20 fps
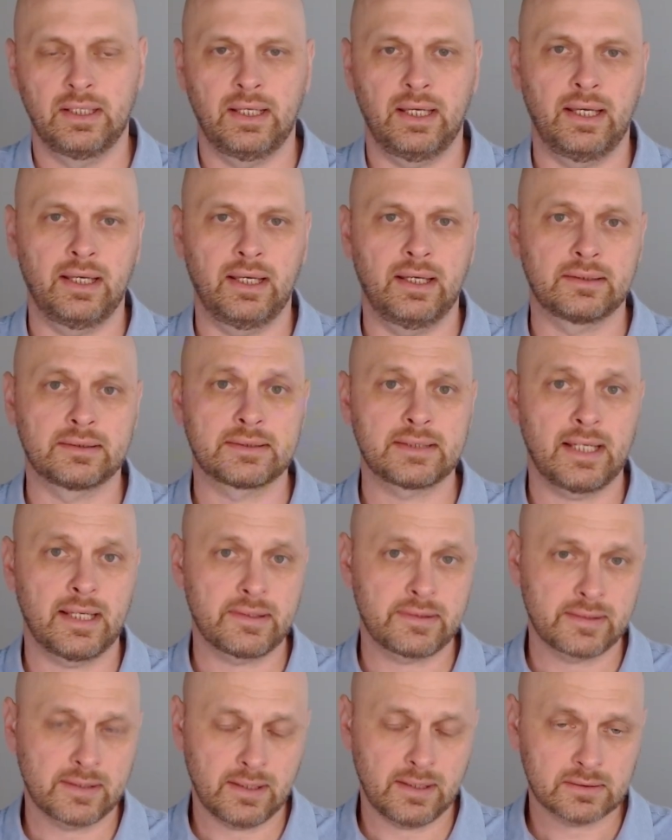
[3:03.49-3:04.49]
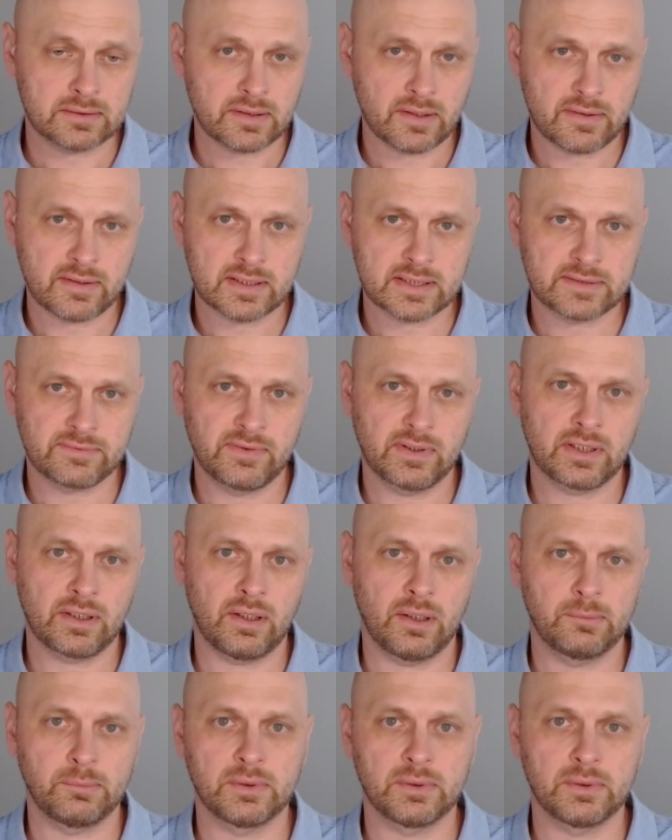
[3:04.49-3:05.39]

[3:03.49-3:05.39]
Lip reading: And at the end of this video,